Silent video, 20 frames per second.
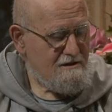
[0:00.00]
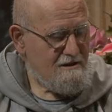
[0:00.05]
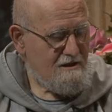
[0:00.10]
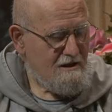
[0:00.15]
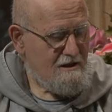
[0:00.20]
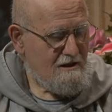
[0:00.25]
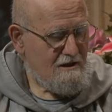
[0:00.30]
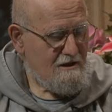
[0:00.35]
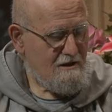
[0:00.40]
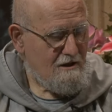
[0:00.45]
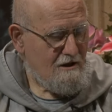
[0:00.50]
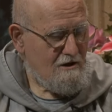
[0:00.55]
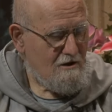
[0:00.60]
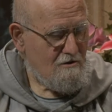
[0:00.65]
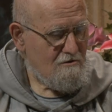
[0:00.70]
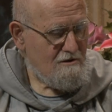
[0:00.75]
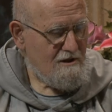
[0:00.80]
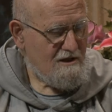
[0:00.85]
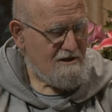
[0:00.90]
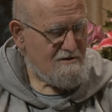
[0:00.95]
the
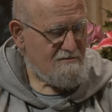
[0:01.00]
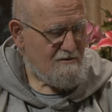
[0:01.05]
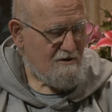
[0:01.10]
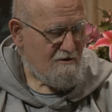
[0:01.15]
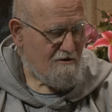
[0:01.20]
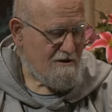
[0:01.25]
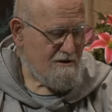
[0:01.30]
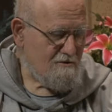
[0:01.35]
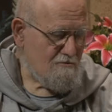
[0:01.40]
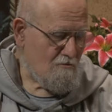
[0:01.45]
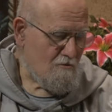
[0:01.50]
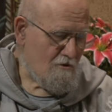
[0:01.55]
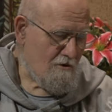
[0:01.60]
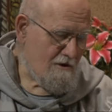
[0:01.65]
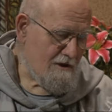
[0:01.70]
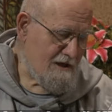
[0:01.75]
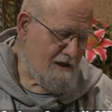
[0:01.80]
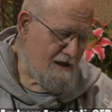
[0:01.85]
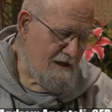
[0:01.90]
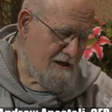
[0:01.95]
Holy Spirit
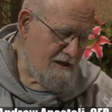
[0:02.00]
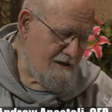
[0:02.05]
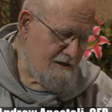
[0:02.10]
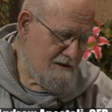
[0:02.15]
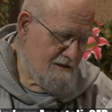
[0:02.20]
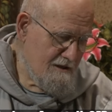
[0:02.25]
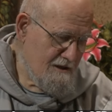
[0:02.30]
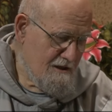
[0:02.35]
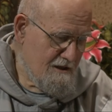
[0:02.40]
working,